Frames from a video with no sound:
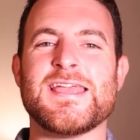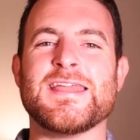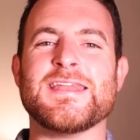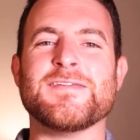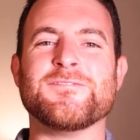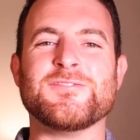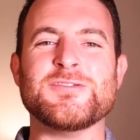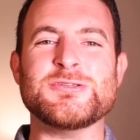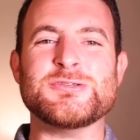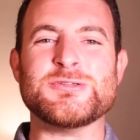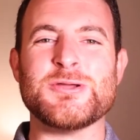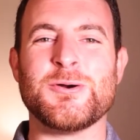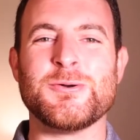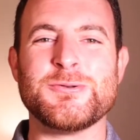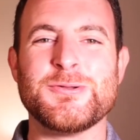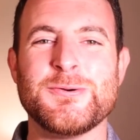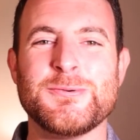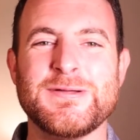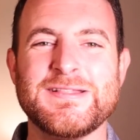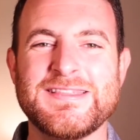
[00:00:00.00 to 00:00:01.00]
And if you don't
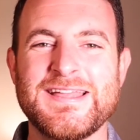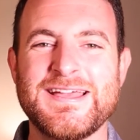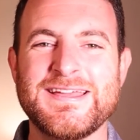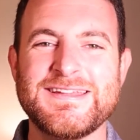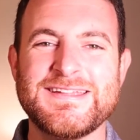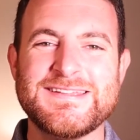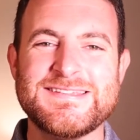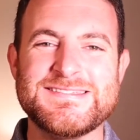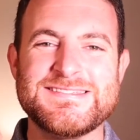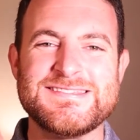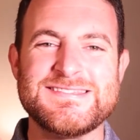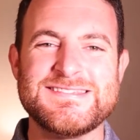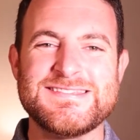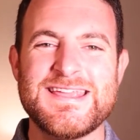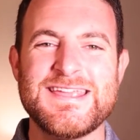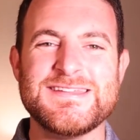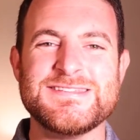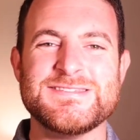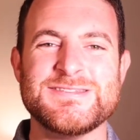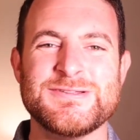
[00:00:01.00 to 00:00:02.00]
know what that is,
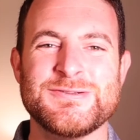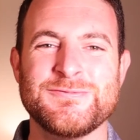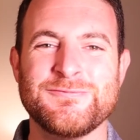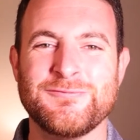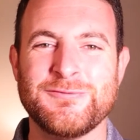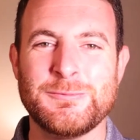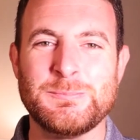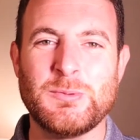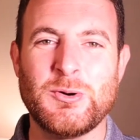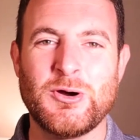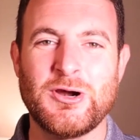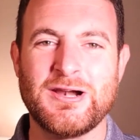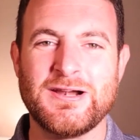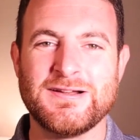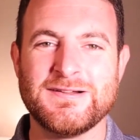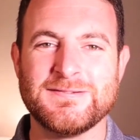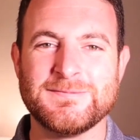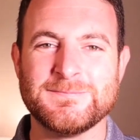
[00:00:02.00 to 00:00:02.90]
stay tuned for more.